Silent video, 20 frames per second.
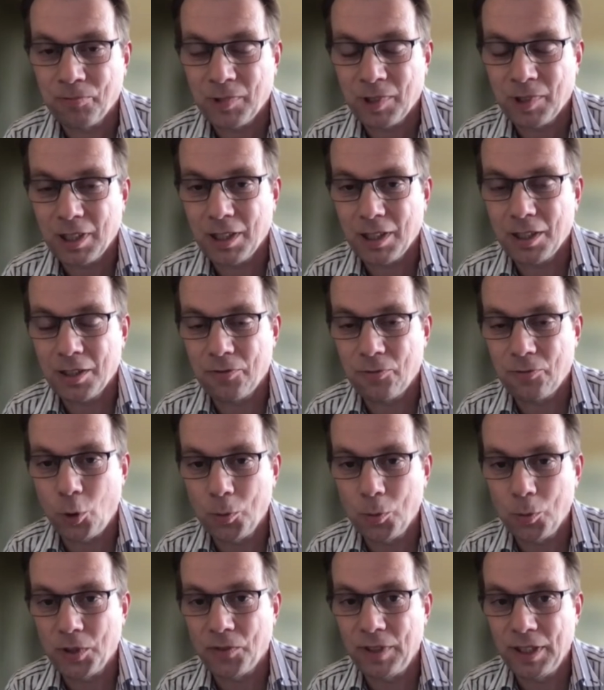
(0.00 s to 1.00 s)
uh,
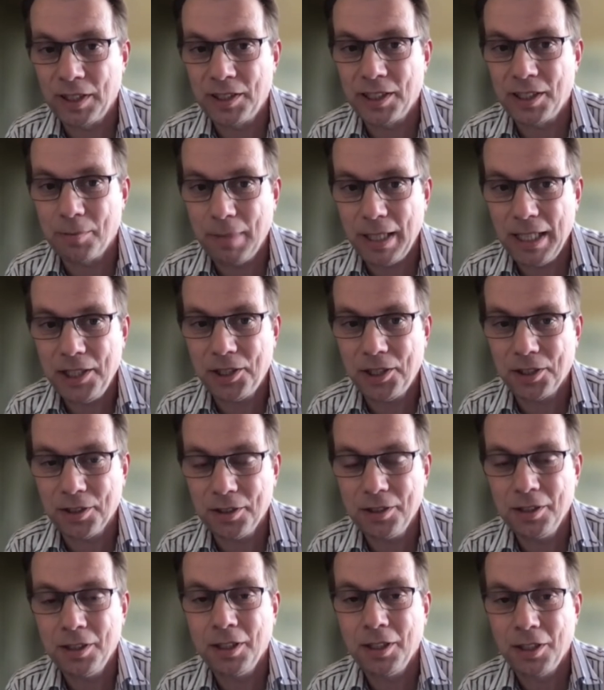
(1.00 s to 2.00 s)
forms of
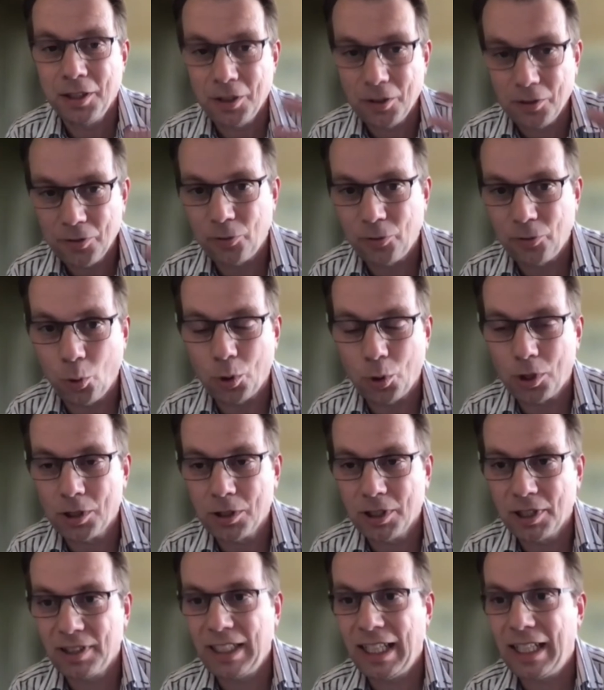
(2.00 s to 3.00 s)
legitimation for
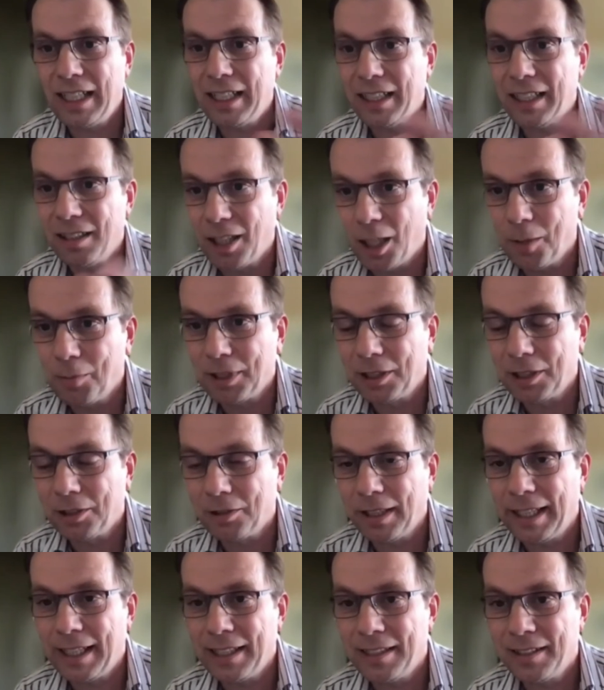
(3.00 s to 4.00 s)
selling carbon
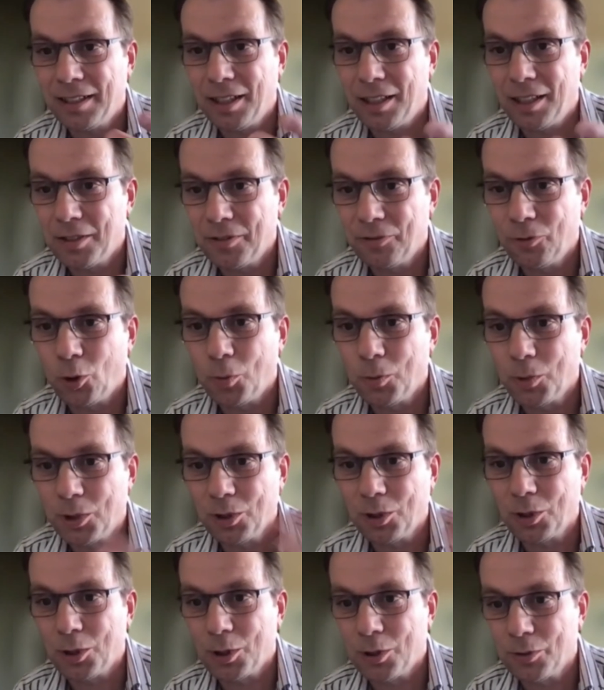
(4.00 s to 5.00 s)
credits and other forms
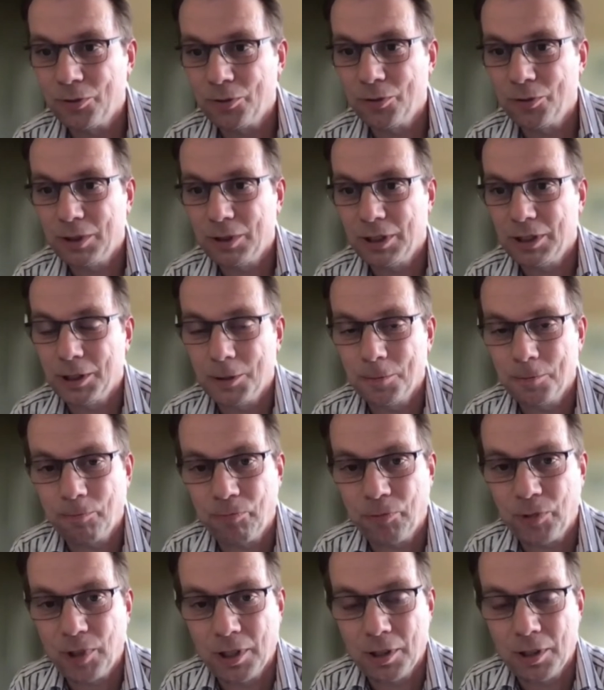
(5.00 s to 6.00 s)
of um,
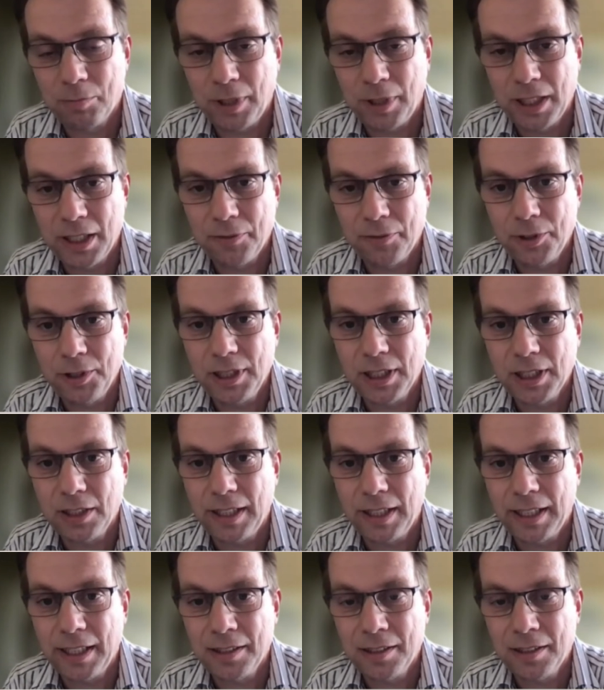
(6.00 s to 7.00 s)
uh, biodiversity
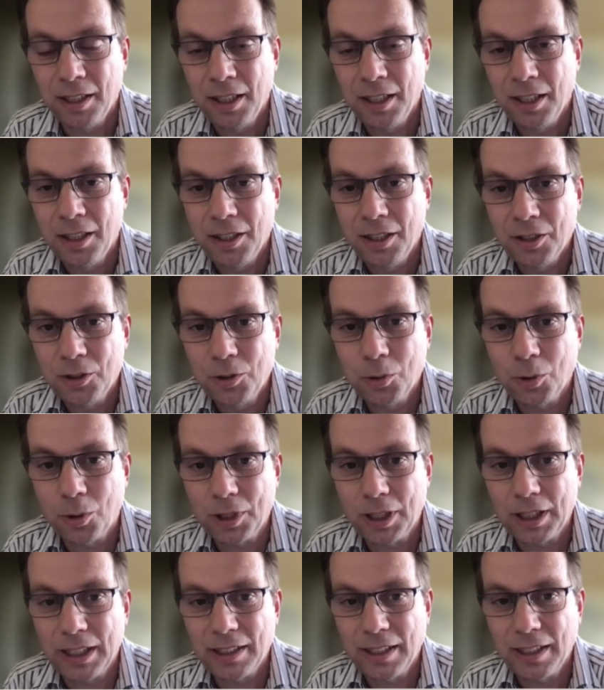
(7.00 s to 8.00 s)
credits to
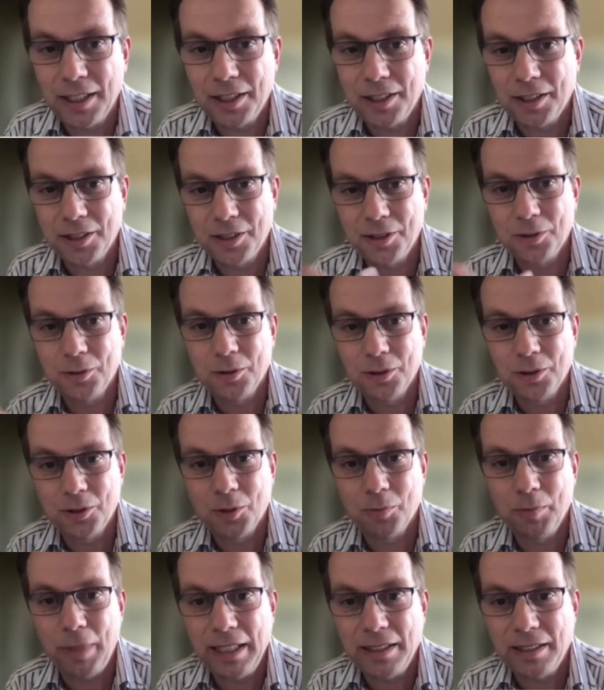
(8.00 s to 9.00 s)
organizations to, to
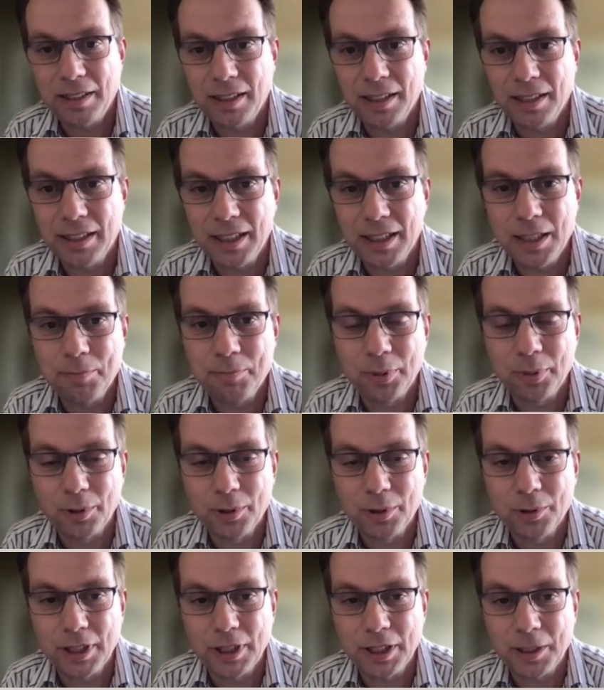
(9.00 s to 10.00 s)
basically keep
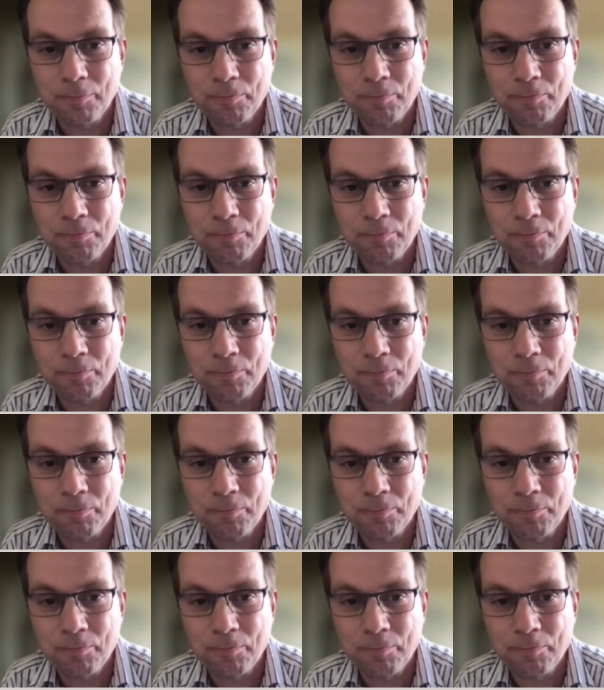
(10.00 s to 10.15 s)
polluting.